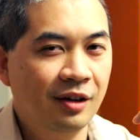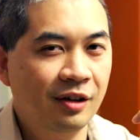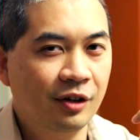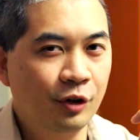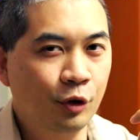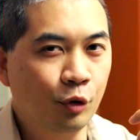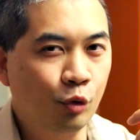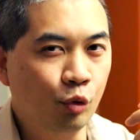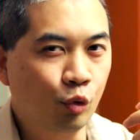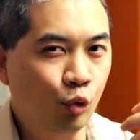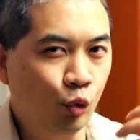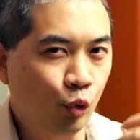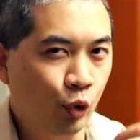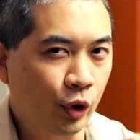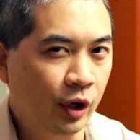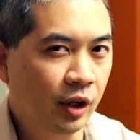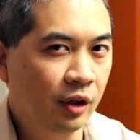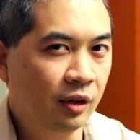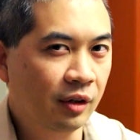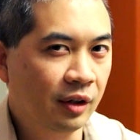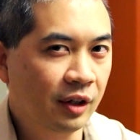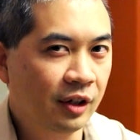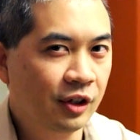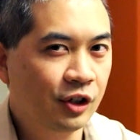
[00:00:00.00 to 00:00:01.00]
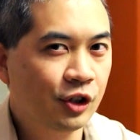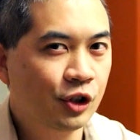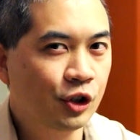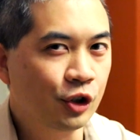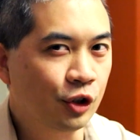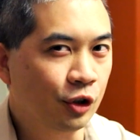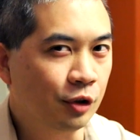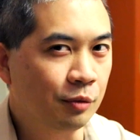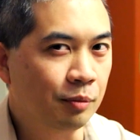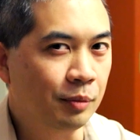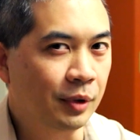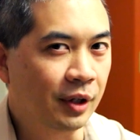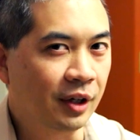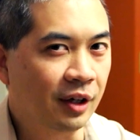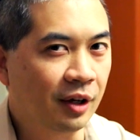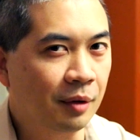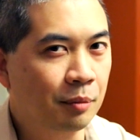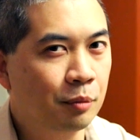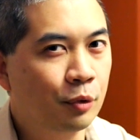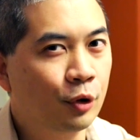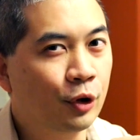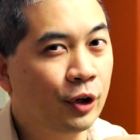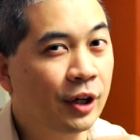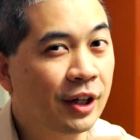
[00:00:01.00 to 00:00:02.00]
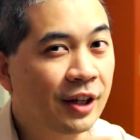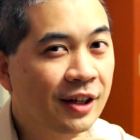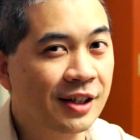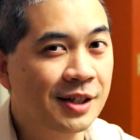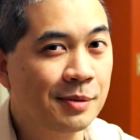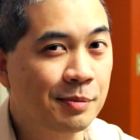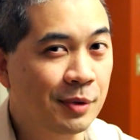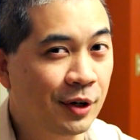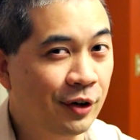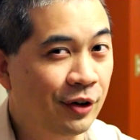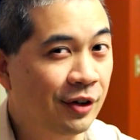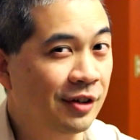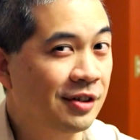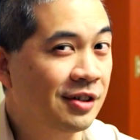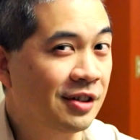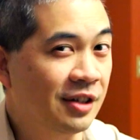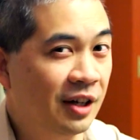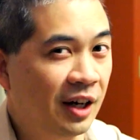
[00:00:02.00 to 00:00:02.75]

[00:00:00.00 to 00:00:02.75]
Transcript: you really should be a pretty experienced